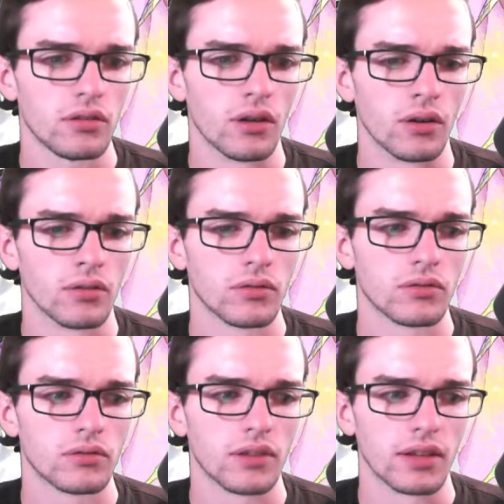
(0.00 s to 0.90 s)
No,
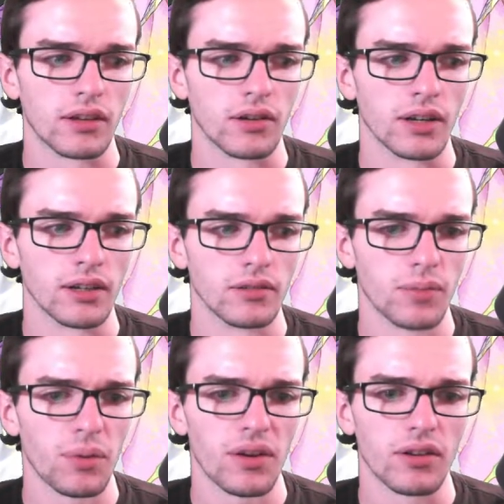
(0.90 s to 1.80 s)
that's not right.
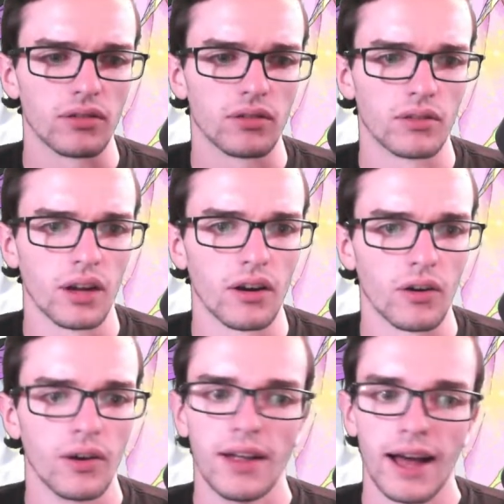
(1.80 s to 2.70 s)
Maybe it is. I don't know.
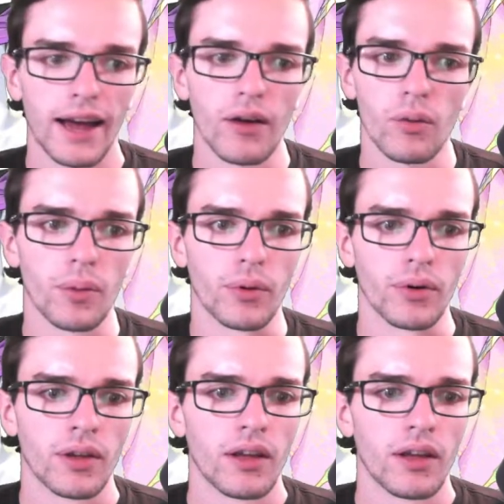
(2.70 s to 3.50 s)
I don't remember.